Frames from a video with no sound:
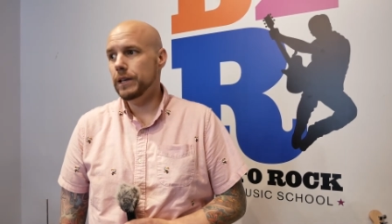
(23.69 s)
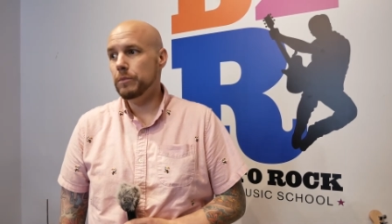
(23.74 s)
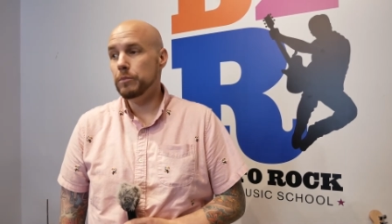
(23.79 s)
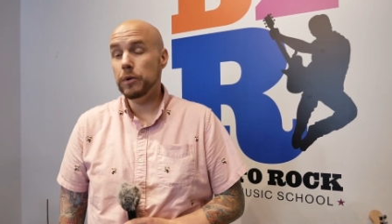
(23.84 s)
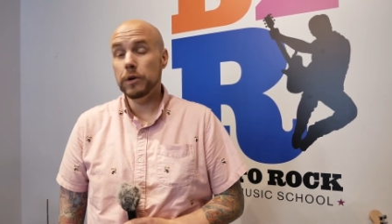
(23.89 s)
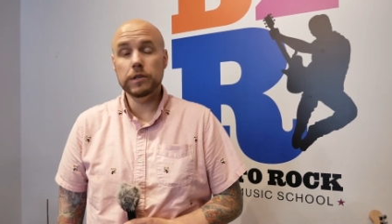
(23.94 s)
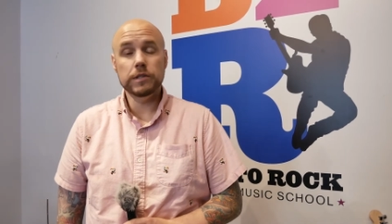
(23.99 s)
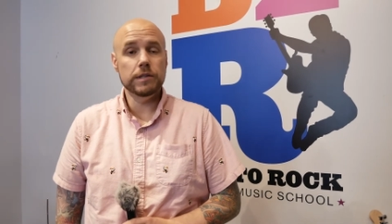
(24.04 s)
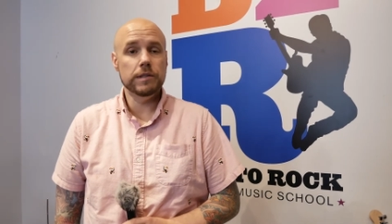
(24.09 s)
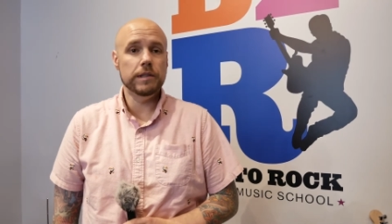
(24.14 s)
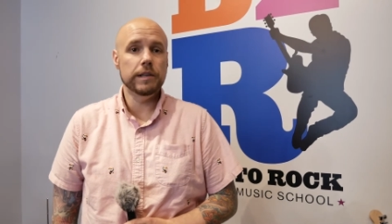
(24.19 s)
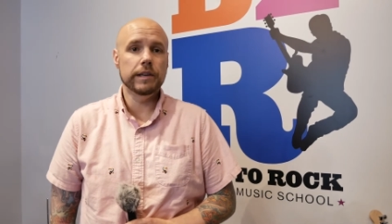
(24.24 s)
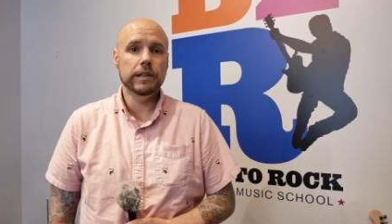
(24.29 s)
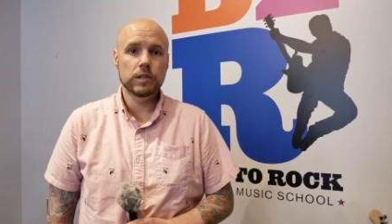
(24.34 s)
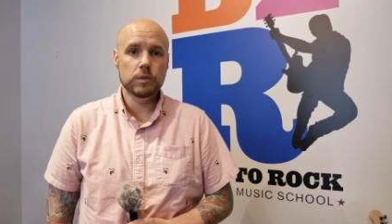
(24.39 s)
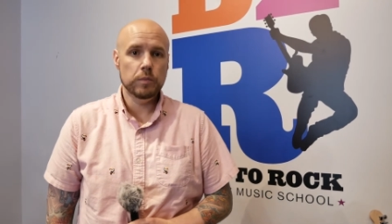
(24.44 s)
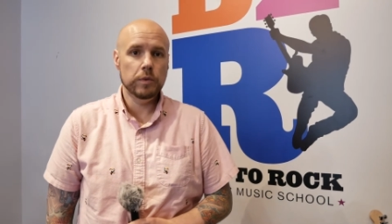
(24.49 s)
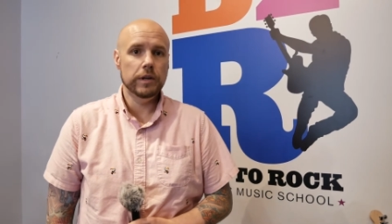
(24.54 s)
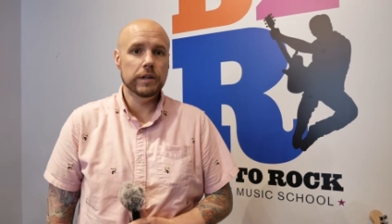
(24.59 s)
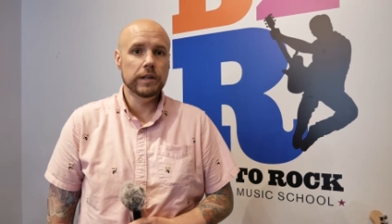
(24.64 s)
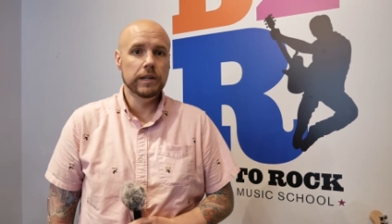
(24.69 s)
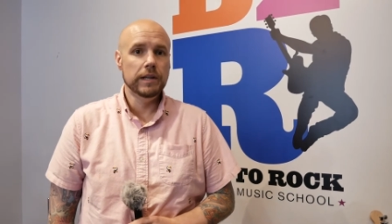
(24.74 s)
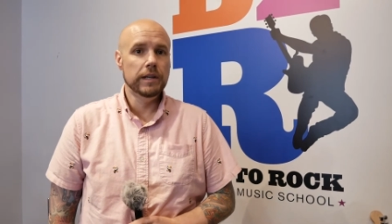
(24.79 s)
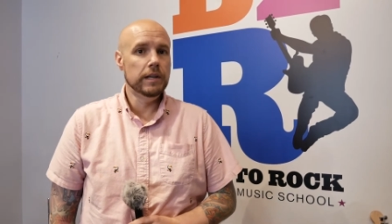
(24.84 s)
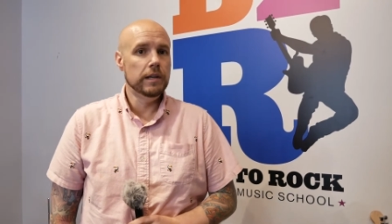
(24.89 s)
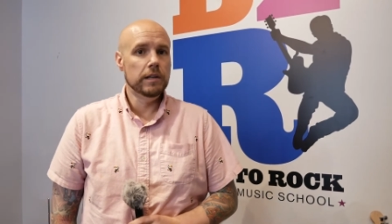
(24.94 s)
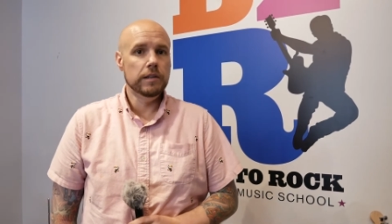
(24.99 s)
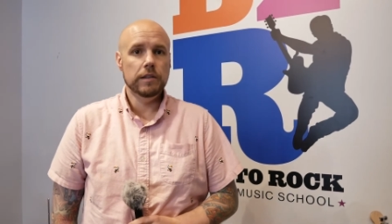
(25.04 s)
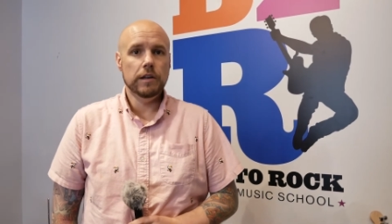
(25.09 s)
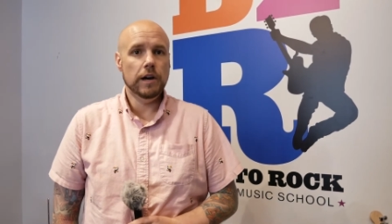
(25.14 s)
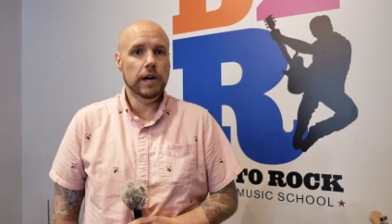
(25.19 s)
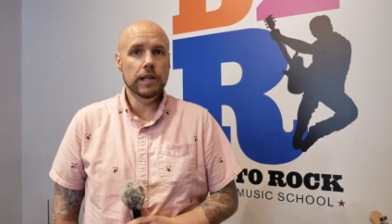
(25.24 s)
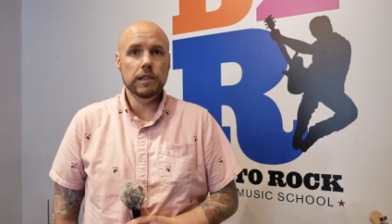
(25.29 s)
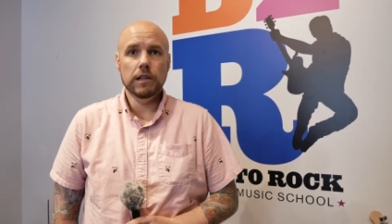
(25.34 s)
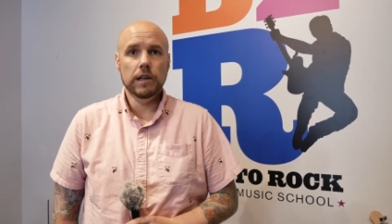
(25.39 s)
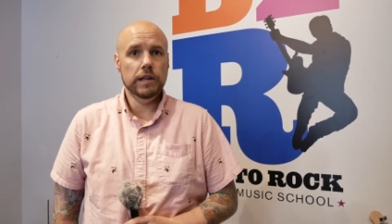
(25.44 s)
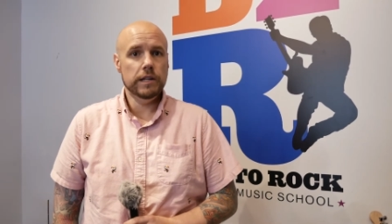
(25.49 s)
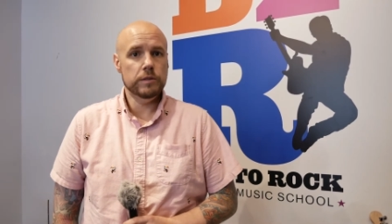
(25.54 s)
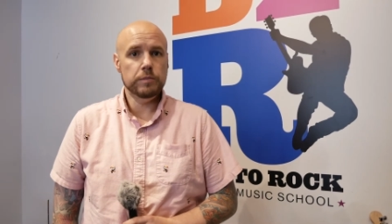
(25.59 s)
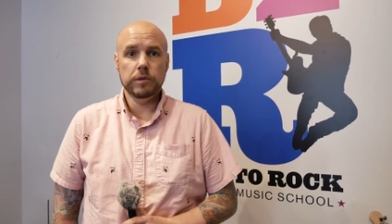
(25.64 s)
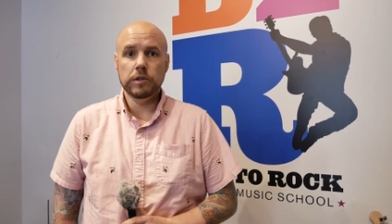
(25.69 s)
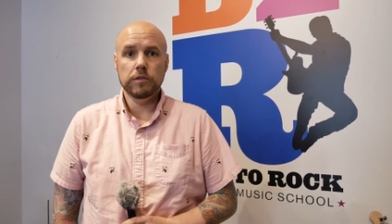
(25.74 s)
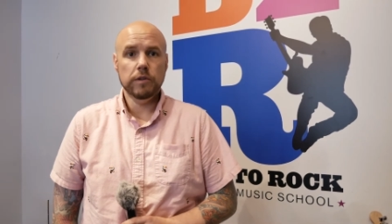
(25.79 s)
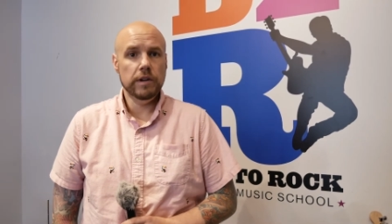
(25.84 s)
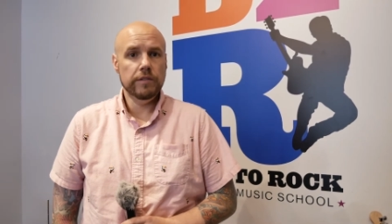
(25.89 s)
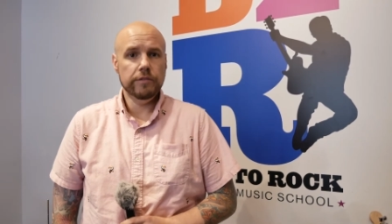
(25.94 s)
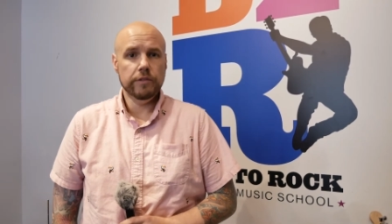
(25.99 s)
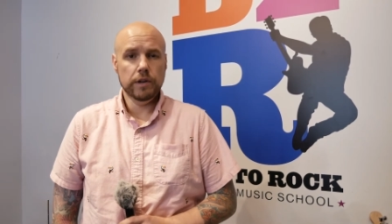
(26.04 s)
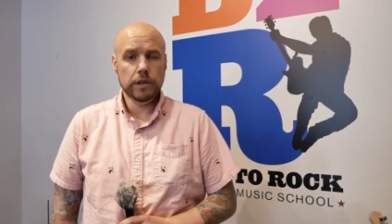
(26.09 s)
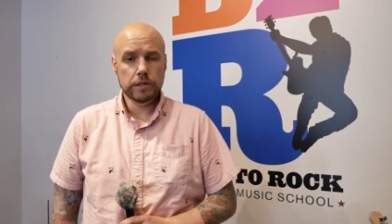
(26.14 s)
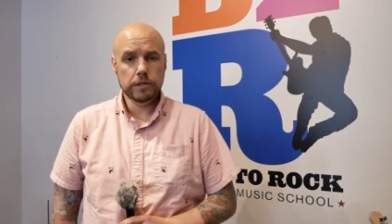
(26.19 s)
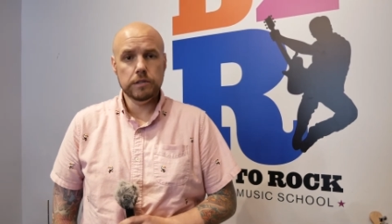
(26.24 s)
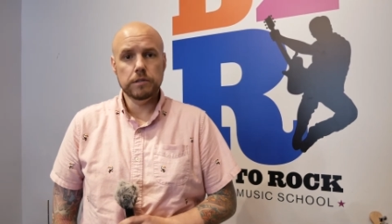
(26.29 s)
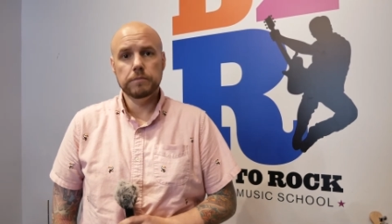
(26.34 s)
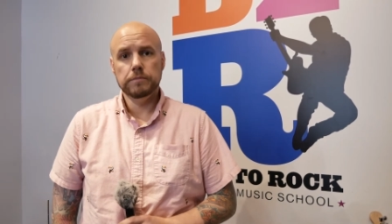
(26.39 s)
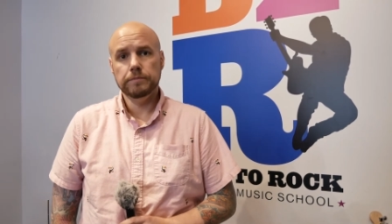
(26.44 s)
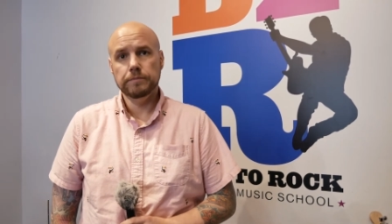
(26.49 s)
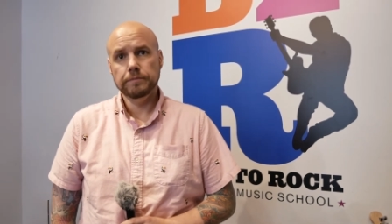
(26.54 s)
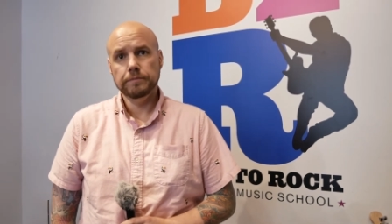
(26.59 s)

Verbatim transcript: in person things, but the online has been great for us.